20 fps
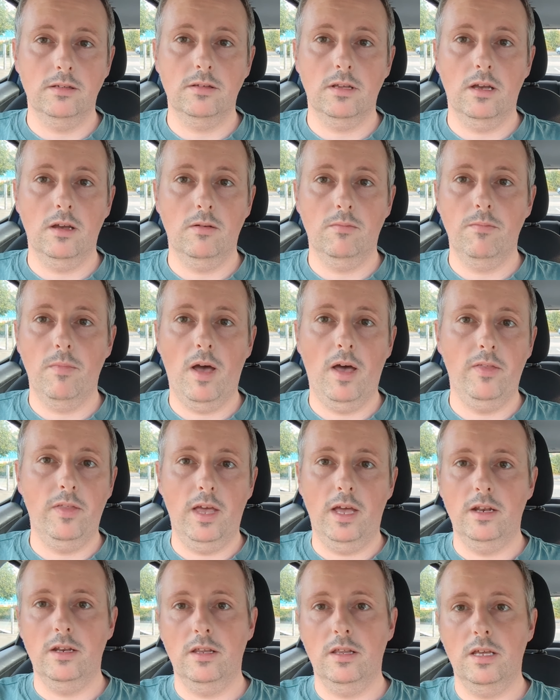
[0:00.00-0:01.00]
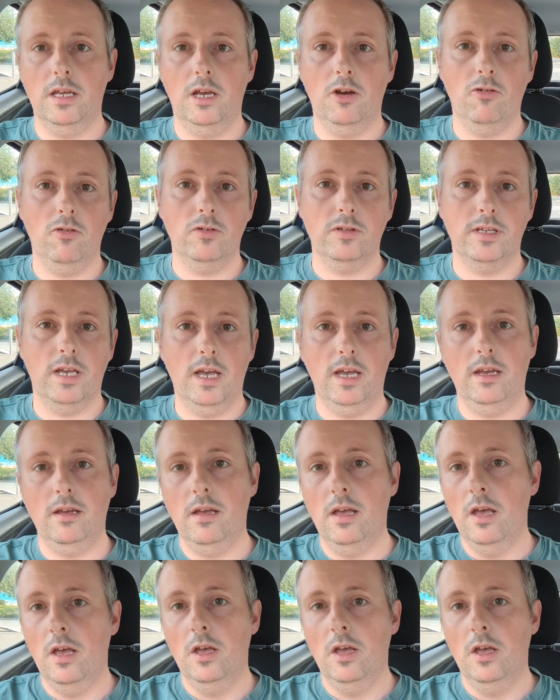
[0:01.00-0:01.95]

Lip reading: So at the end of the year, it'll say